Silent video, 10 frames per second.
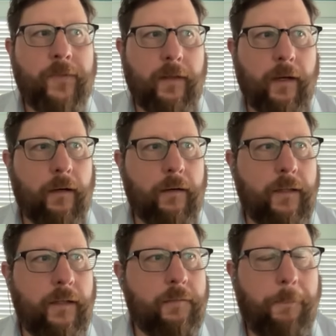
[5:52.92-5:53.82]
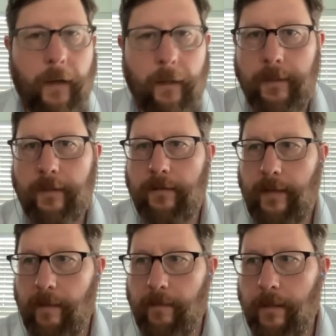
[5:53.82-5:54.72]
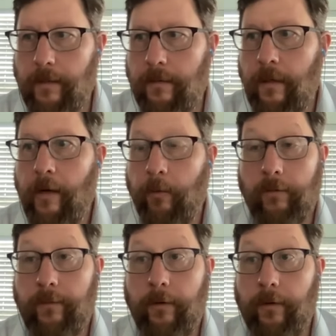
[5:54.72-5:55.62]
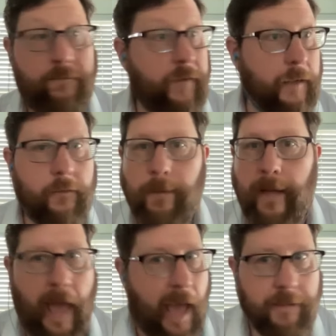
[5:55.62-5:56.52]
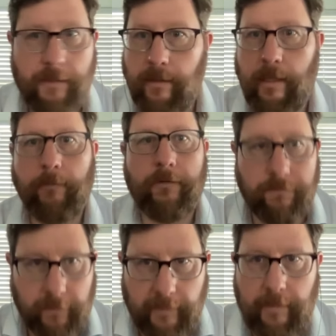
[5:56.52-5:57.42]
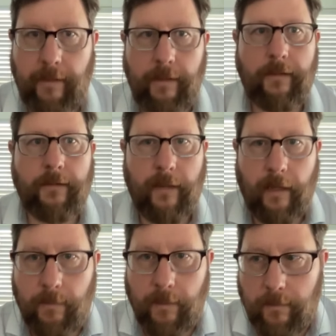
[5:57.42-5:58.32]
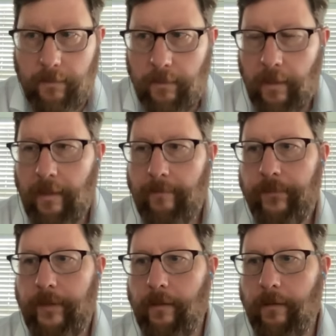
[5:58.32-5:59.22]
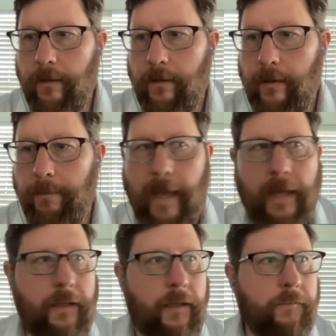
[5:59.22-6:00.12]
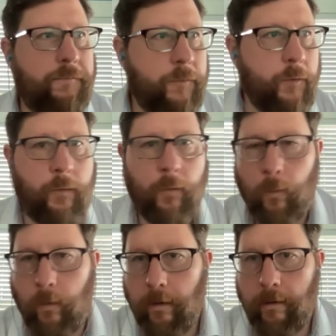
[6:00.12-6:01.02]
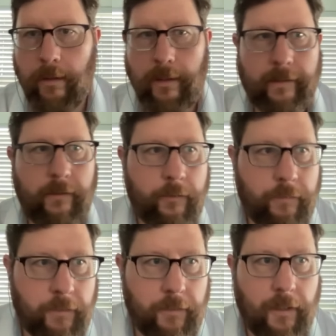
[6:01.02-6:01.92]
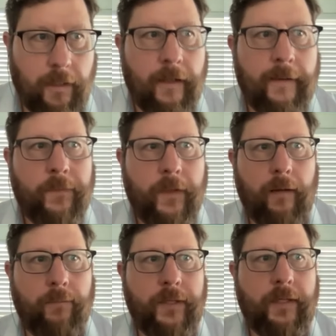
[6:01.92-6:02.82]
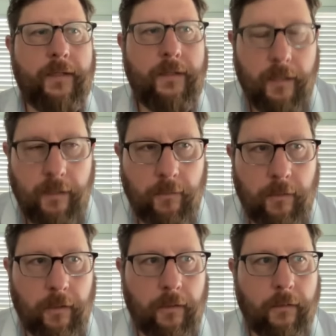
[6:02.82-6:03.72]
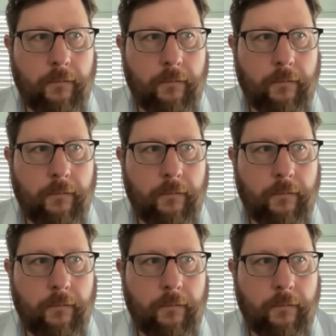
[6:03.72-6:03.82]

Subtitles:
These public statements were, of course, followed by action that reflected these statements. You know, the banning of food, water, electricity, the continuing